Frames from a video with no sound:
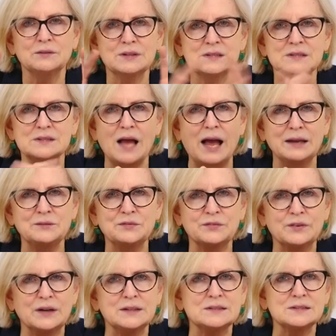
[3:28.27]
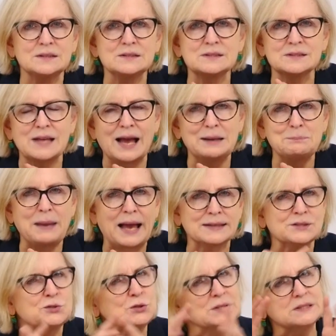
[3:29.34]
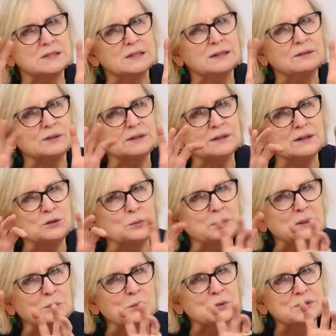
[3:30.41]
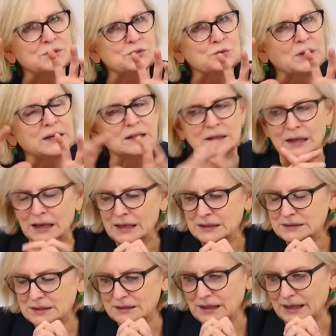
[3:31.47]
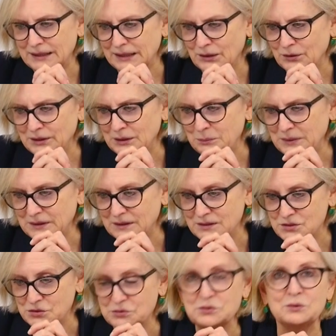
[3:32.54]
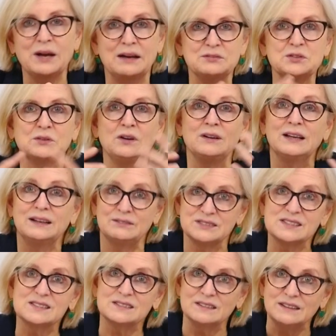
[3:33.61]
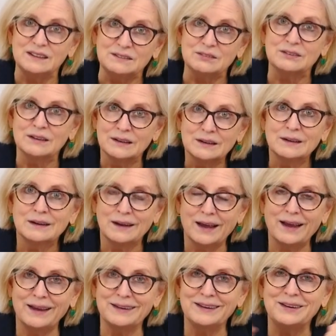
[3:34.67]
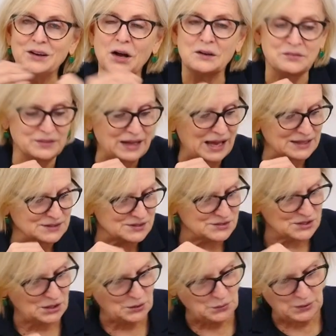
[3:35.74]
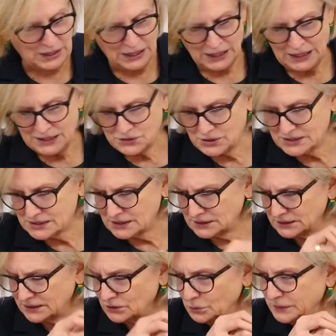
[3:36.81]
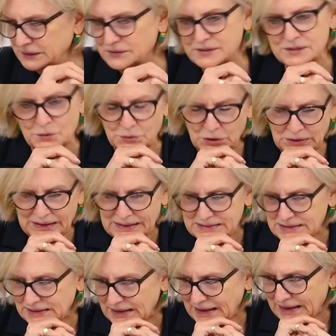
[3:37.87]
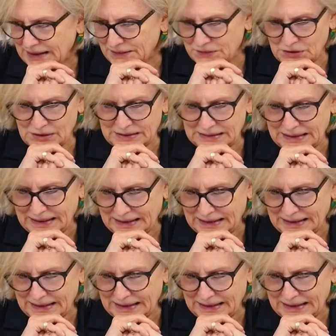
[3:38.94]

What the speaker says: the side fronts and side backs just to give a little bit more strength to that area, because you do, after all, have a sleeve hanging off that. So just a little bit of silk organza to have on